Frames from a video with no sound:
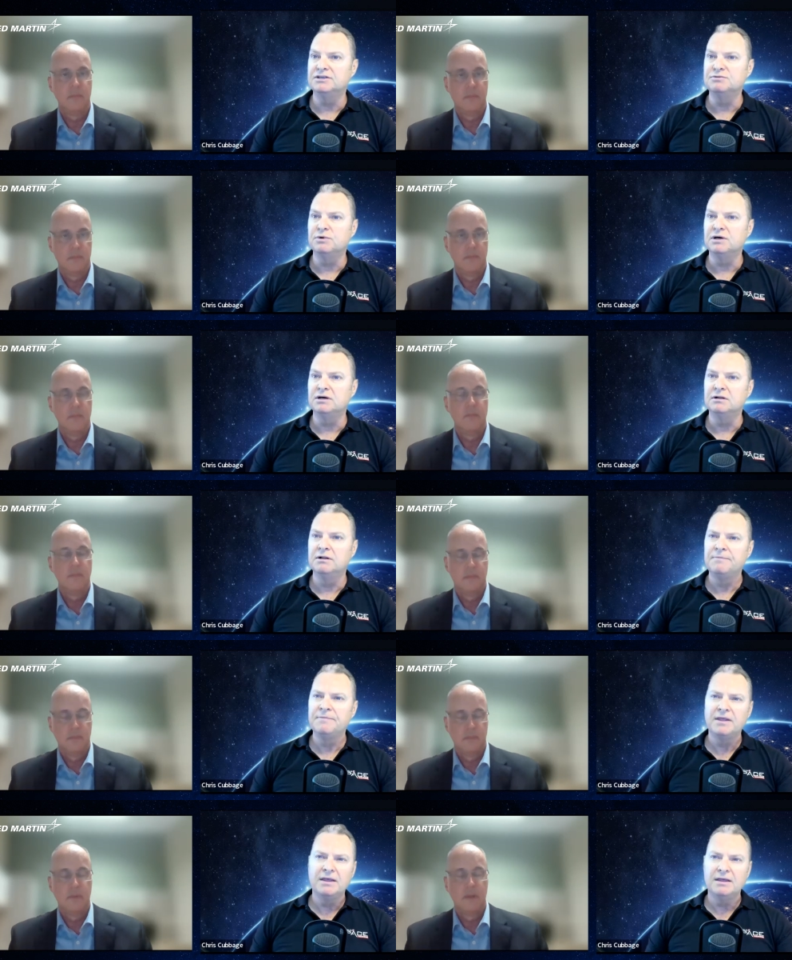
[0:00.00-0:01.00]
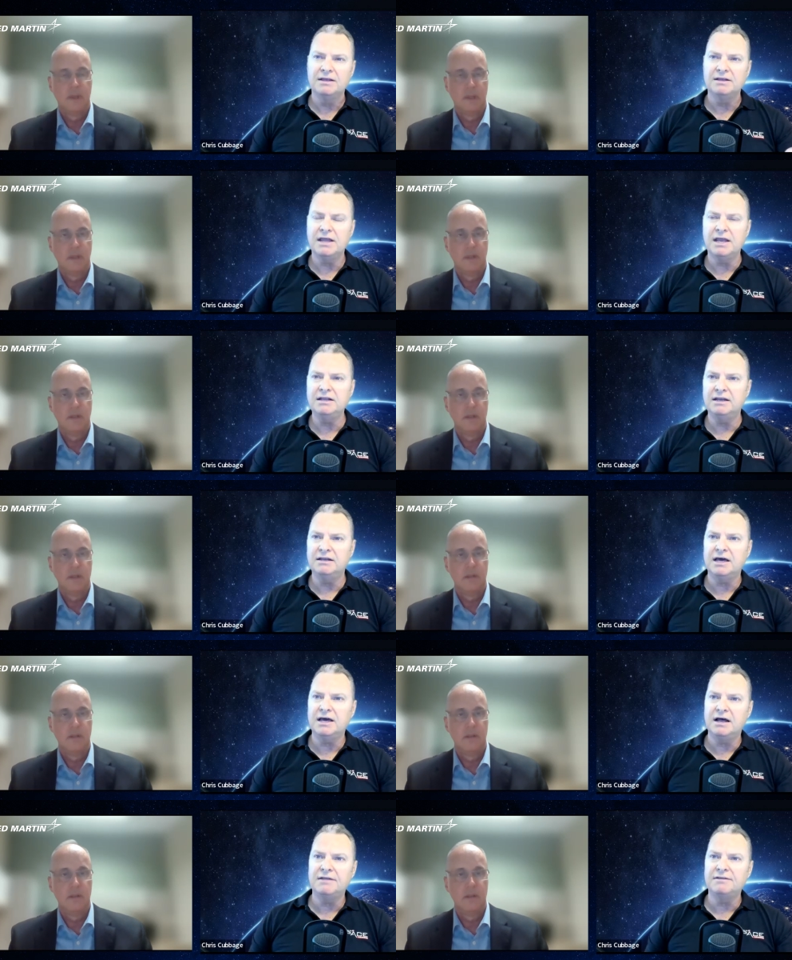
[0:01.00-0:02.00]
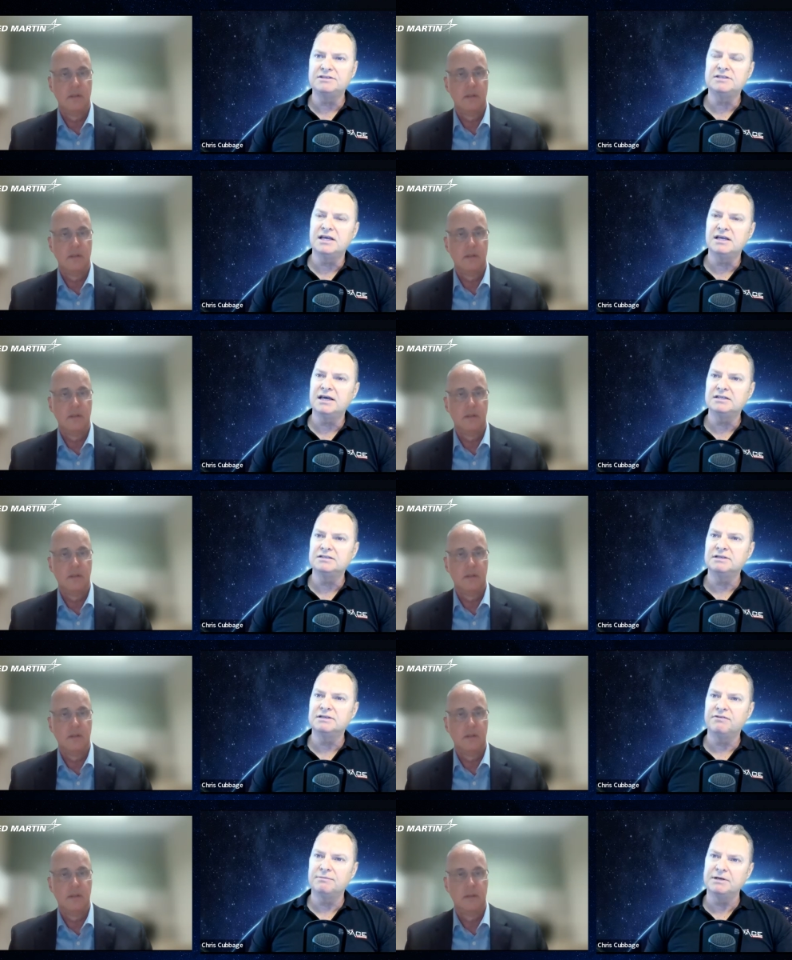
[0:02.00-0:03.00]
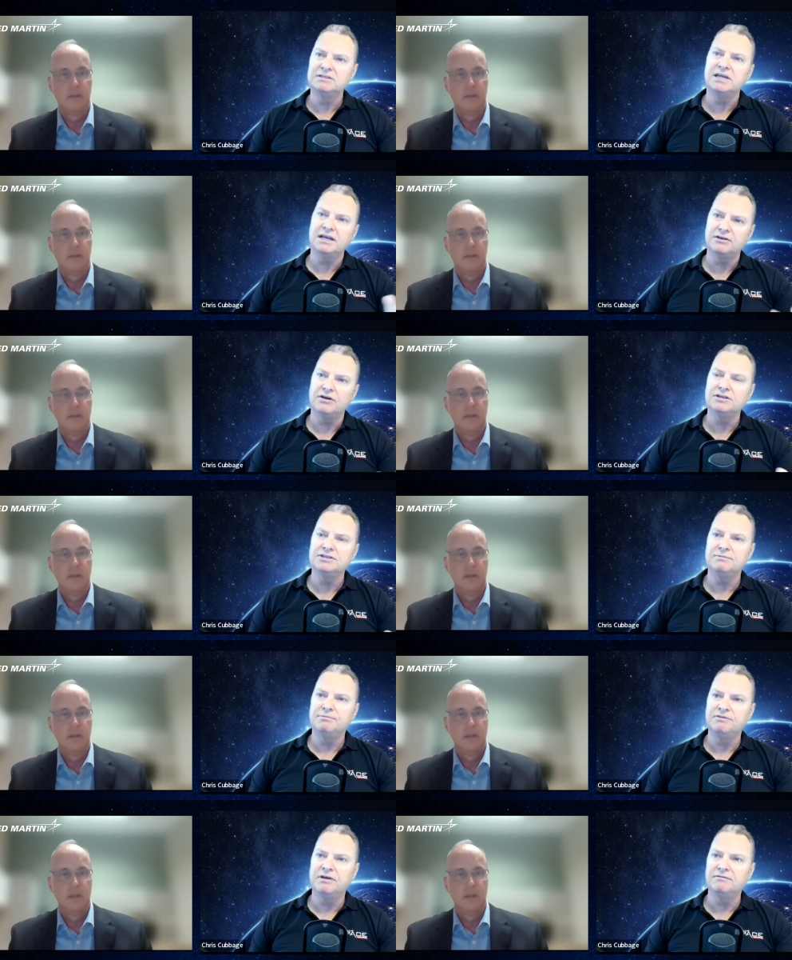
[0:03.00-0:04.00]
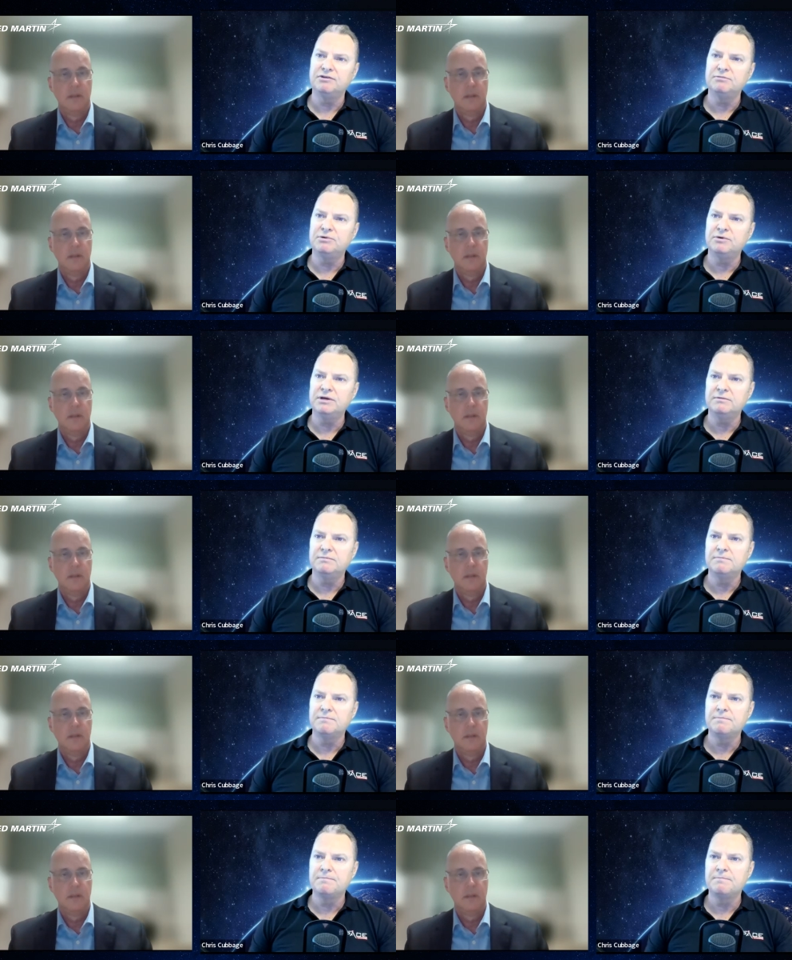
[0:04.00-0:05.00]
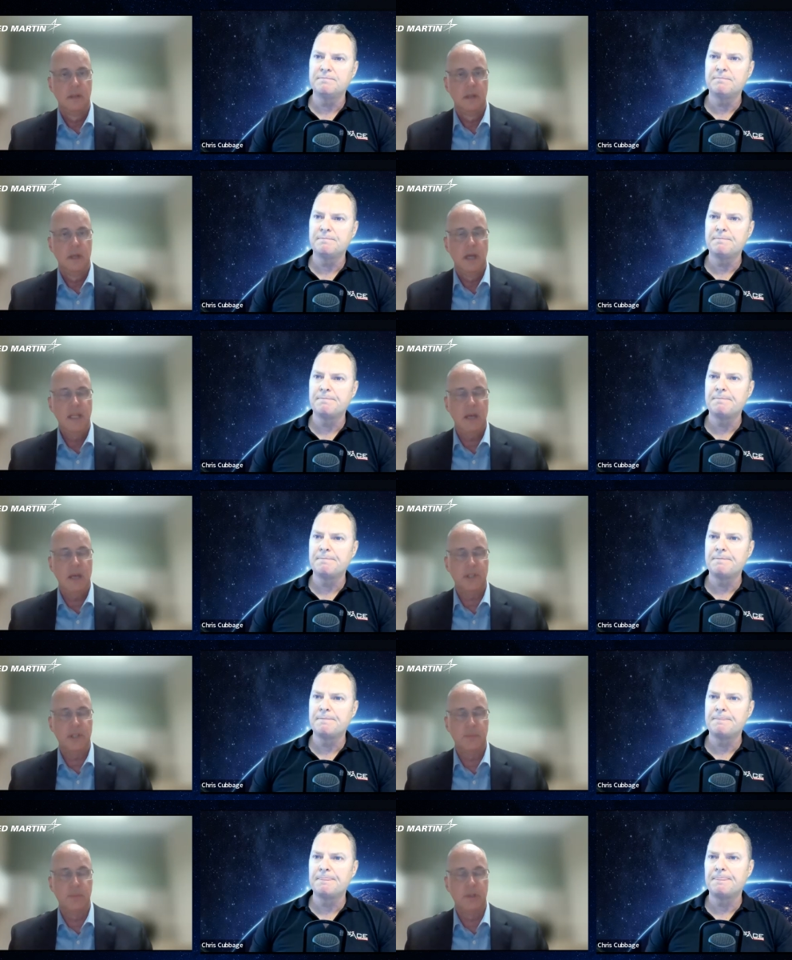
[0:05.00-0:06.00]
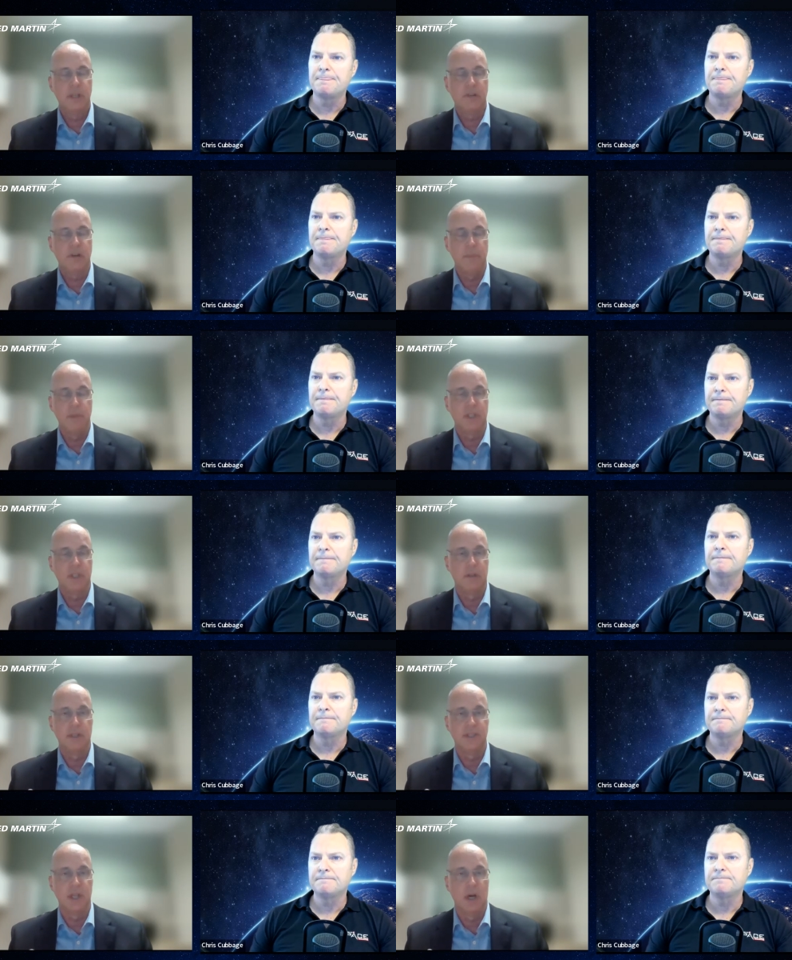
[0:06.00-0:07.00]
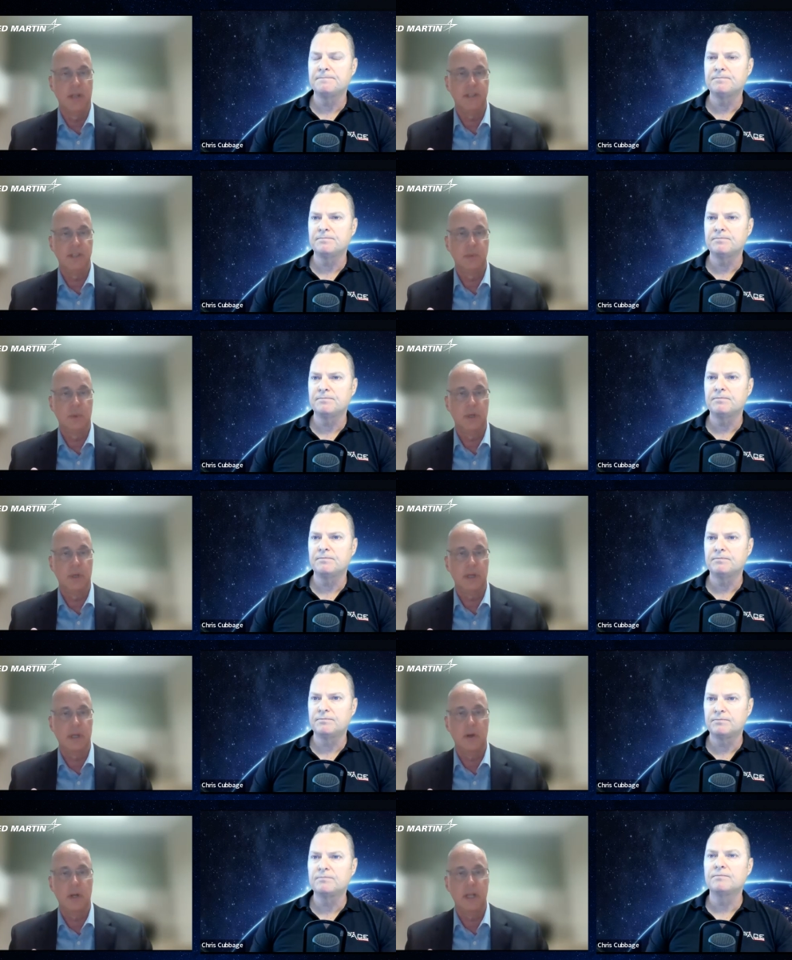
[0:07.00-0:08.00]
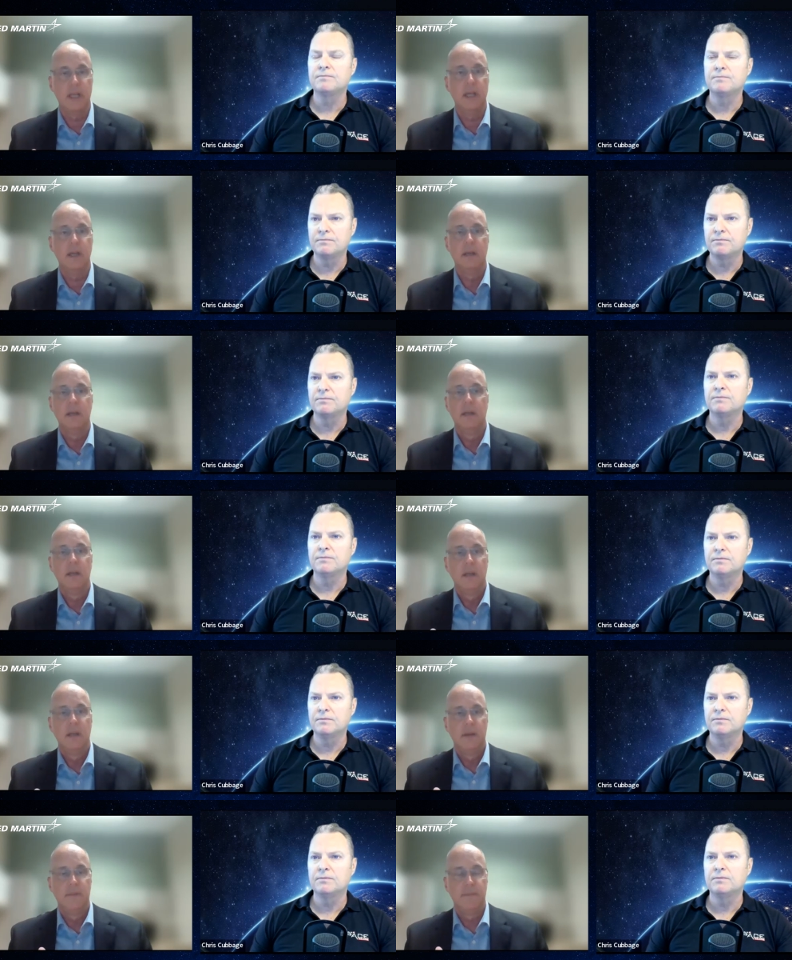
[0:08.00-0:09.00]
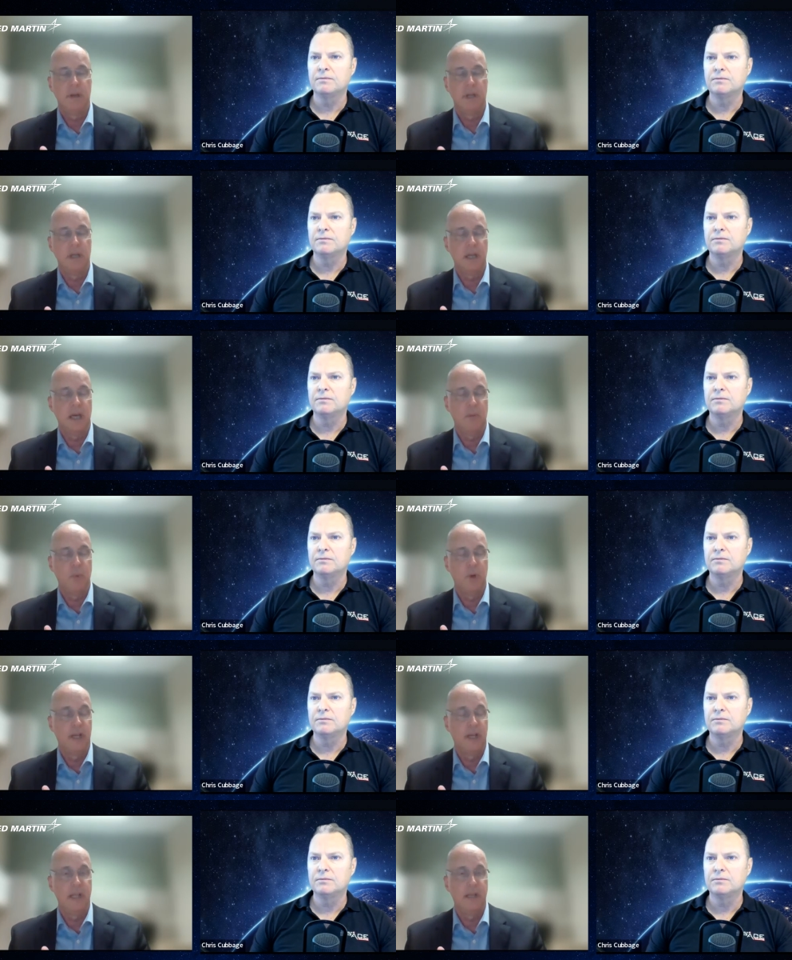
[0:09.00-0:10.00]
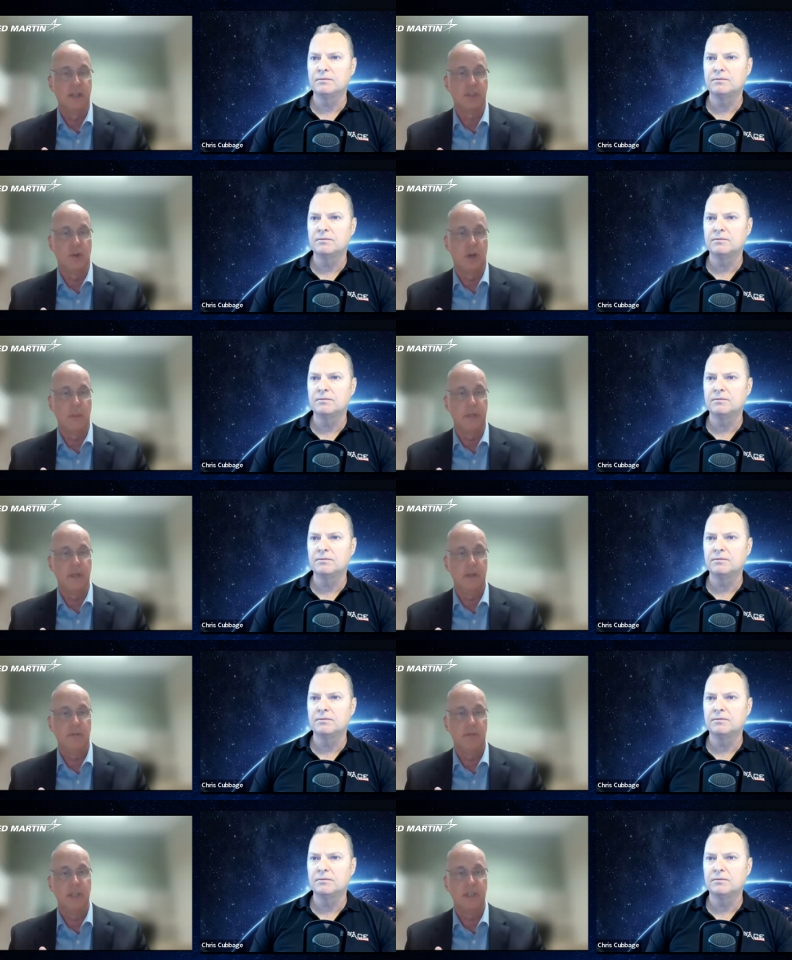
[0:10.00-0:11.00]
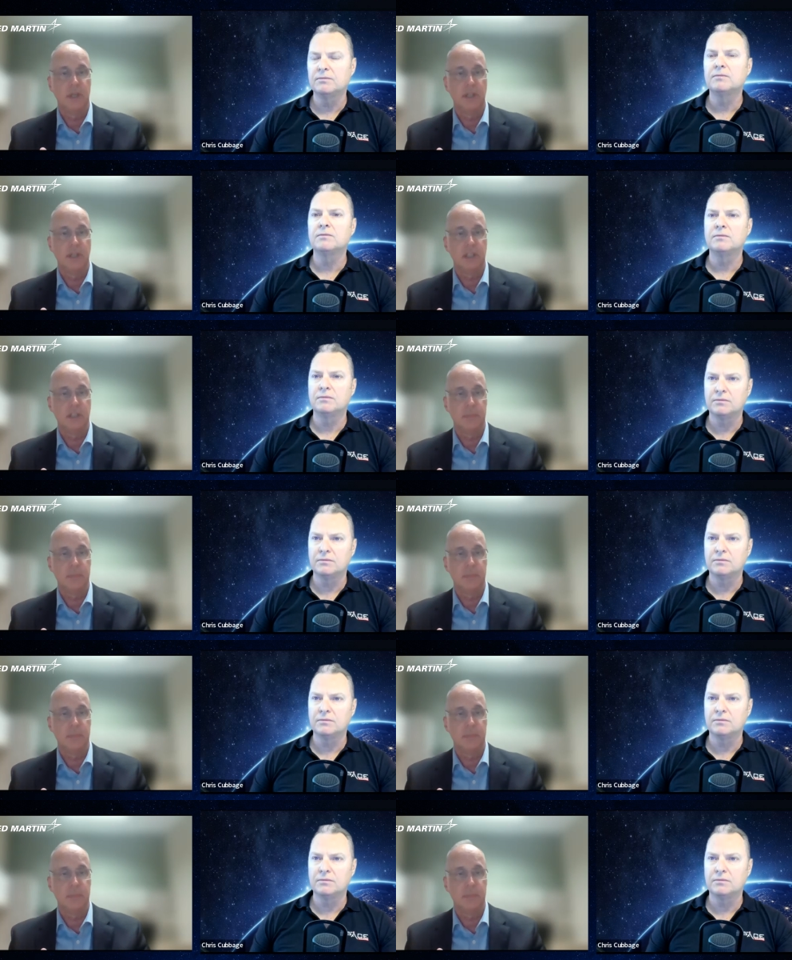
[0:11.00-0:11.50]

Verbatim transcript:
Speaker 1: as well. Any uh, other standouts from a technology uh, viewpoint?
Speaker 2: Yeah, you've got some really great material sciences work going on here very uh, world leading astronomy research